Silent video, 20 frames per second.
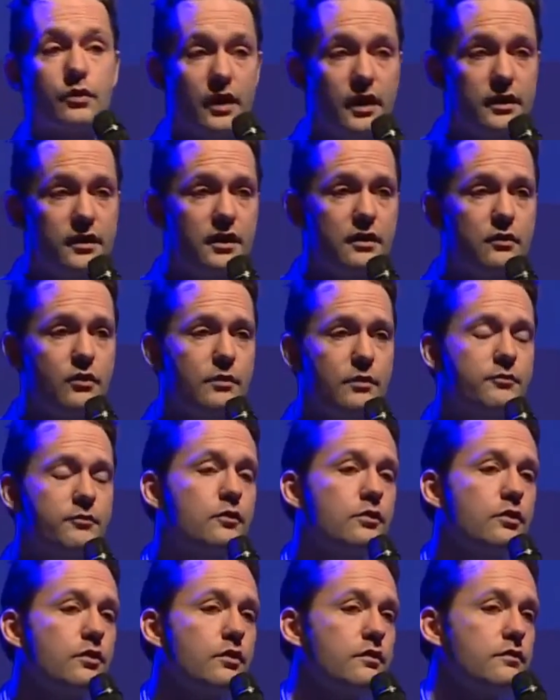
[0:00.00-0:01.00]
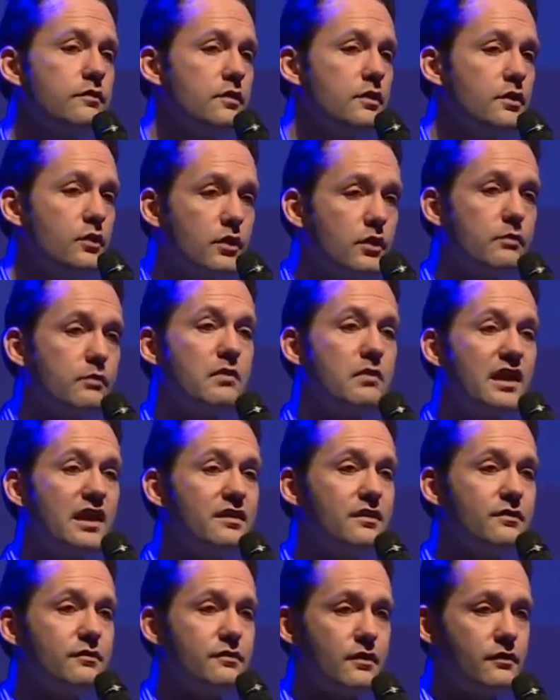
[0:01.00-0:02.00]
or any cryptocurrency, you can
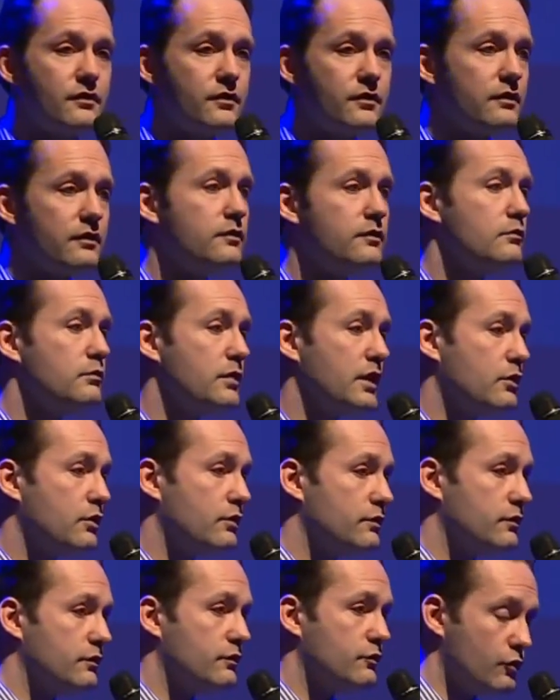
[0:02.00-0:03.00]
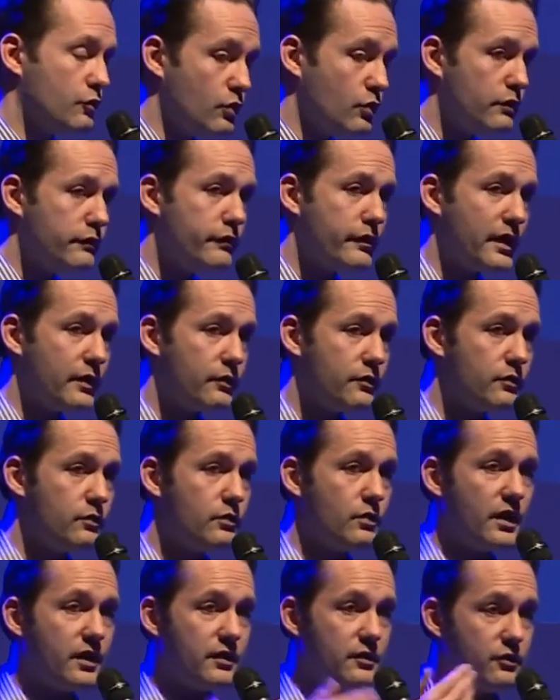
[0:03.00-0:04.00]
make this transaction because it's your
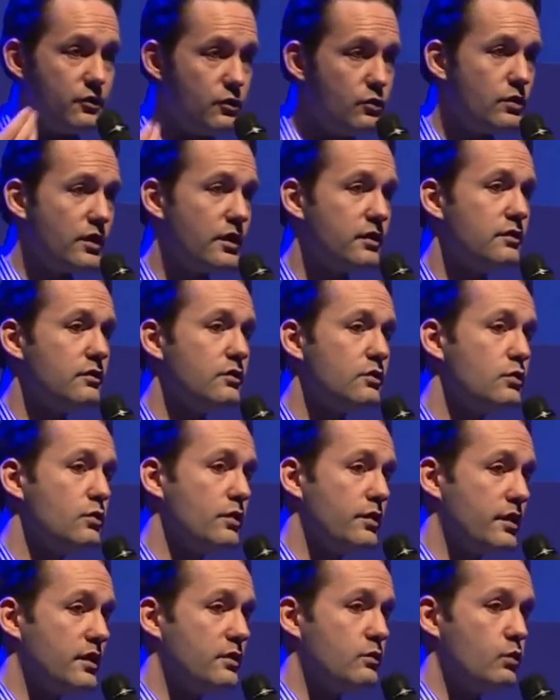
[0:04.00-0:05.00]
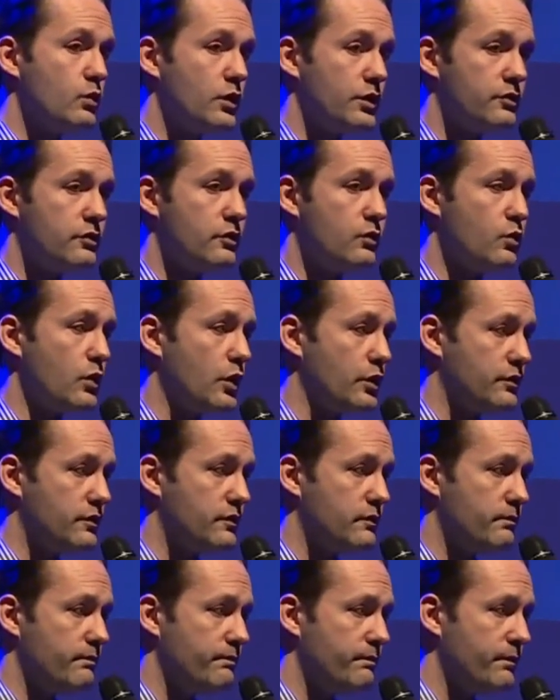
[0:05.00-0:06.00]
value and you can do with it what you want.